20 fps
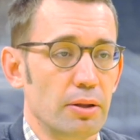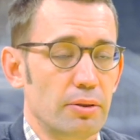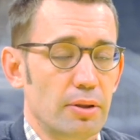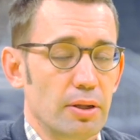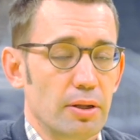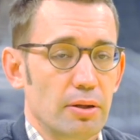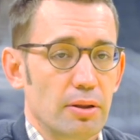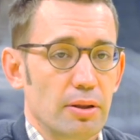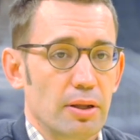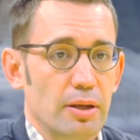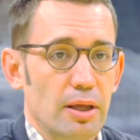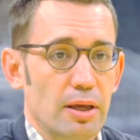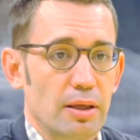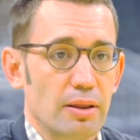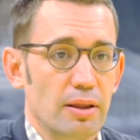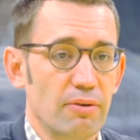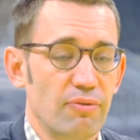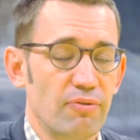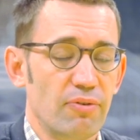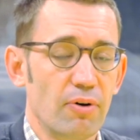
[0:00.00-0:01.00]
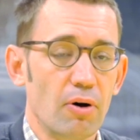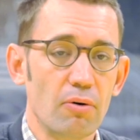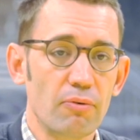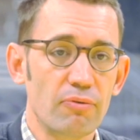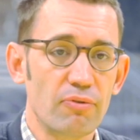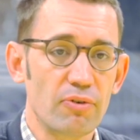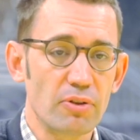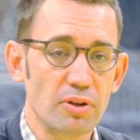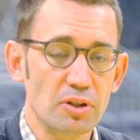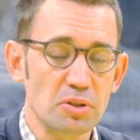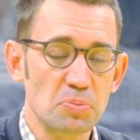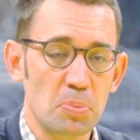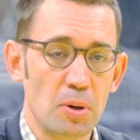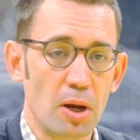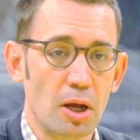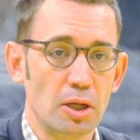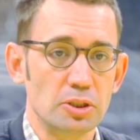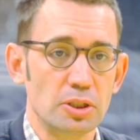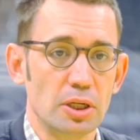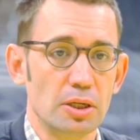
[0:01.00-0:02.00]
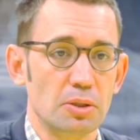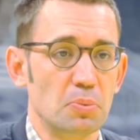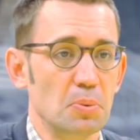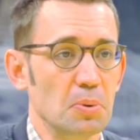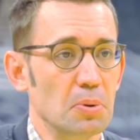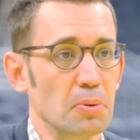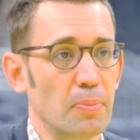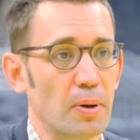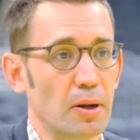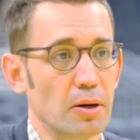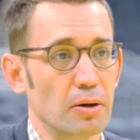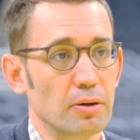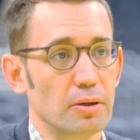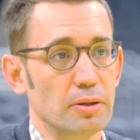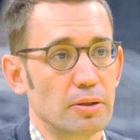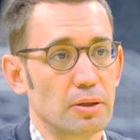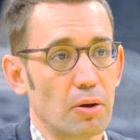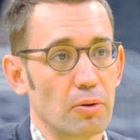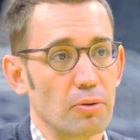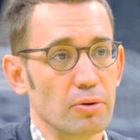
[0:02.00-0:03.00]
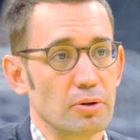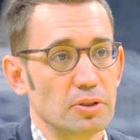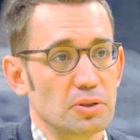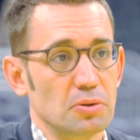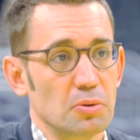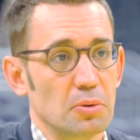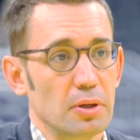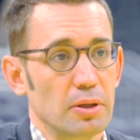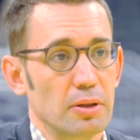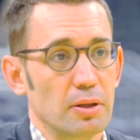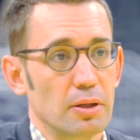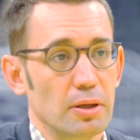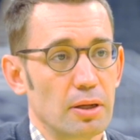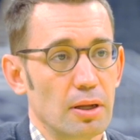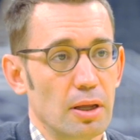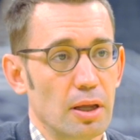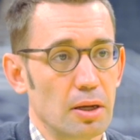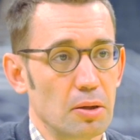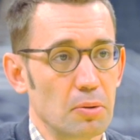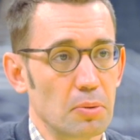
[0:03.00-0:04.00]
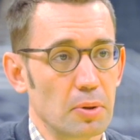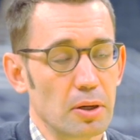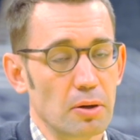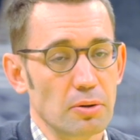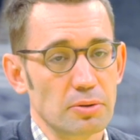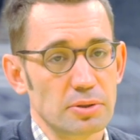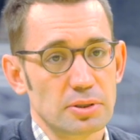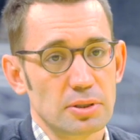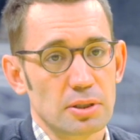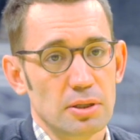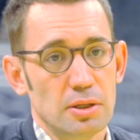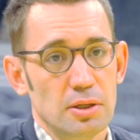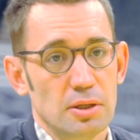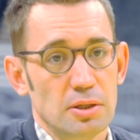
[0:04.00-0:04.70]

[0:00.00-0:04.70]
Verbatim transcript: At the end of the day, they felt for this project, we were better to tell their story than anyone else.